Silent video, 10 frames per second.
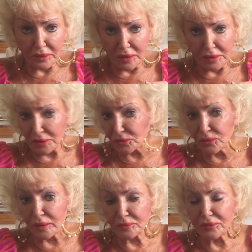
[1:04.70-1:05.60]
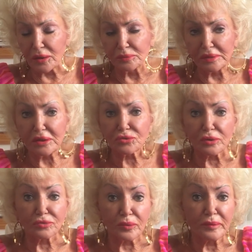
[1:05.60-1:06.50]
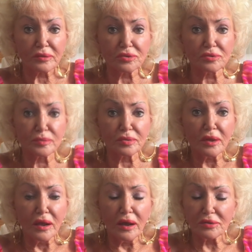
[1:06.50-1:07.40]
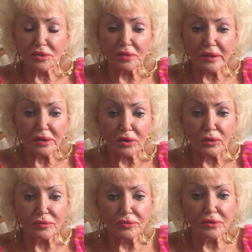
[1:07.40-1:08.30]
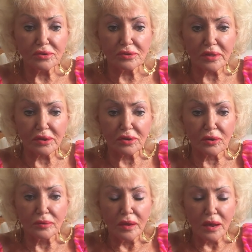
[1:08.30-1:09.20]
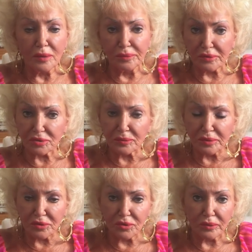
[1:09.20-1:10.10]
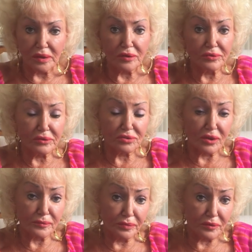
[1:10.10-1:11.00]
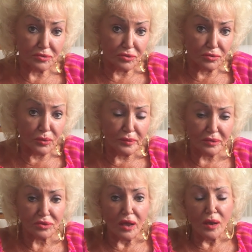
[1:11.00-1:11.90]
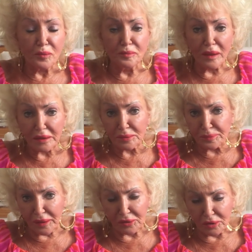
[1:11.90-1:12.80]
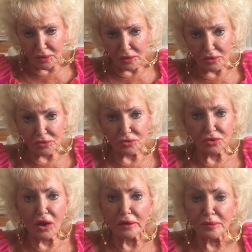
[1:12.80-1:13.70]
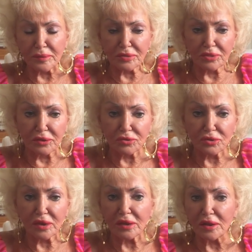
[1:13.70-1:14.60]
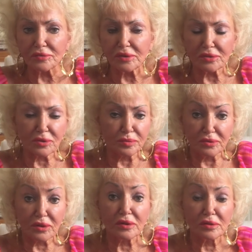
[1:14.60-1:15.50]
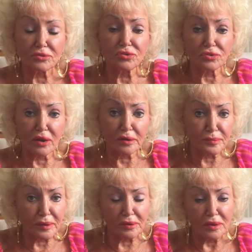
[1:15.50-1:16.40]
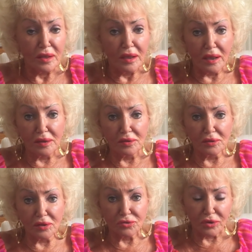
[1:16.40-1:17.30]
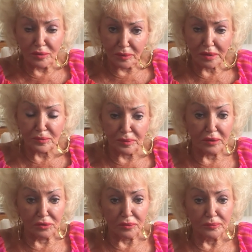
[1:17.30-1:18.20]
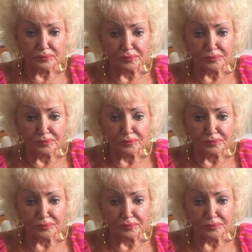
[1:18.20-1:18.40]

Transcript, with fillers: and I don't know, I'm, I'm leaning toward romance this month. I say let it go if you need to let it go, and bring somebody new. if it's if it's a romance, make it better. Talk about things. You can't ever get something done unless you talk about it and and try and make it better.